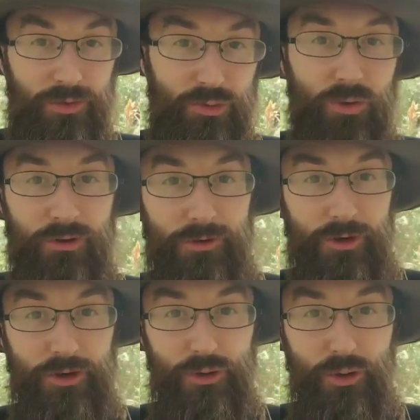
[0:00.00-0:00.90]
which will
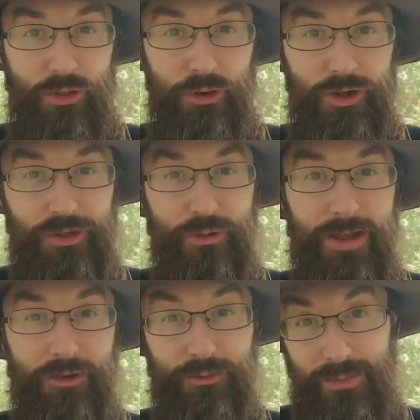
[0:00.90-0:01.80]
convert to
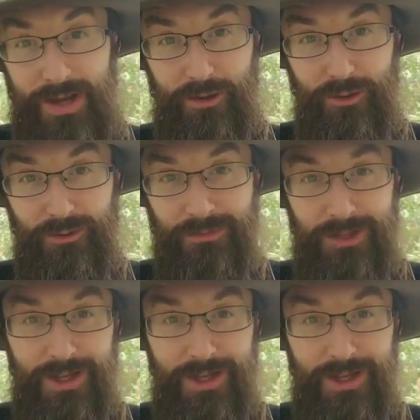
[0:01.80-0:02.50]
32,000 Peggle,